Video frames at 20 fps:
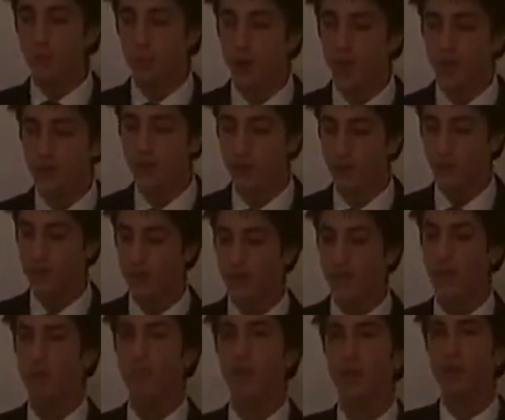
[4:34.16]
the West, we
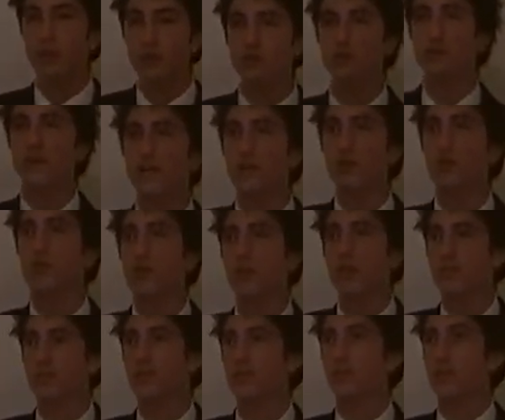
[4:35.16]
see that because of the nature of
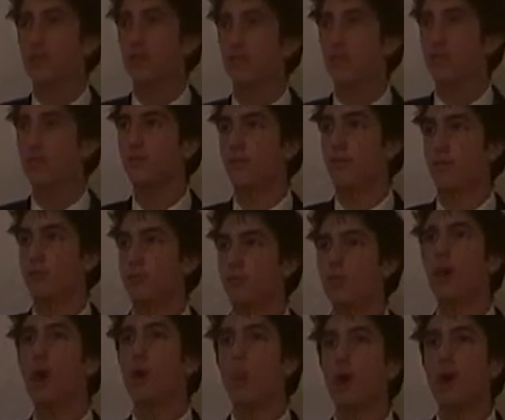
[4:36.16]
Western
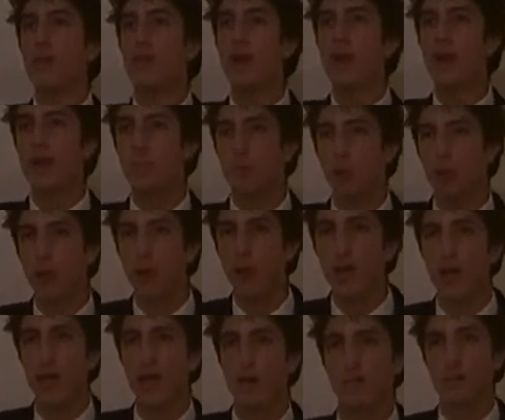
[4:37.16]
investment, when they
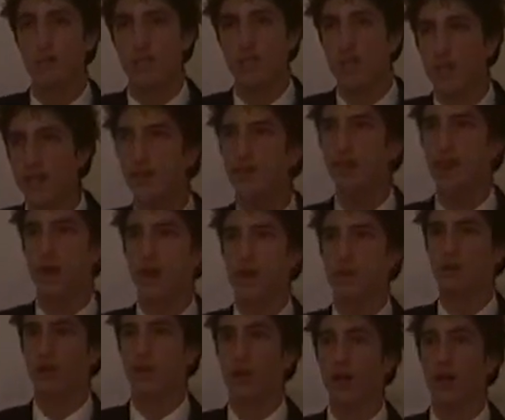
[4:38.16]
employ laborers in that
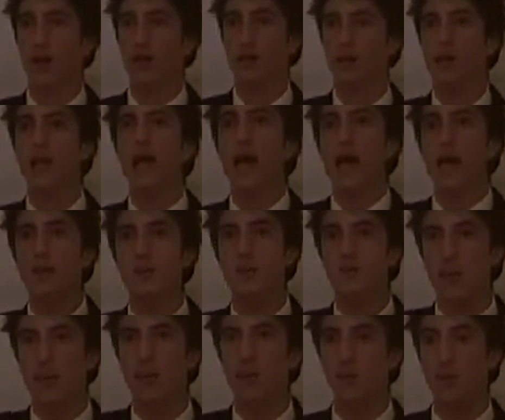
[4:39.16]
African country and
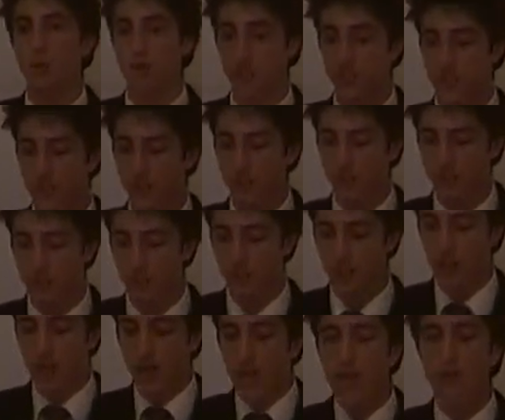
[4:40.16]
develop those skills,
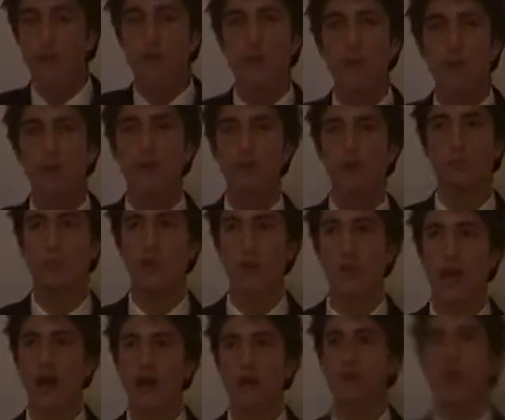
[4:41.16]
if they were to
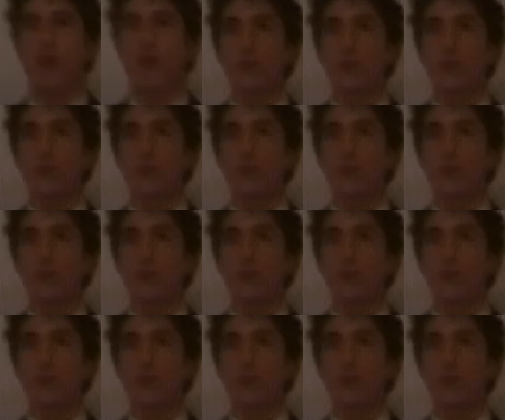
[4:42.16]
pull out,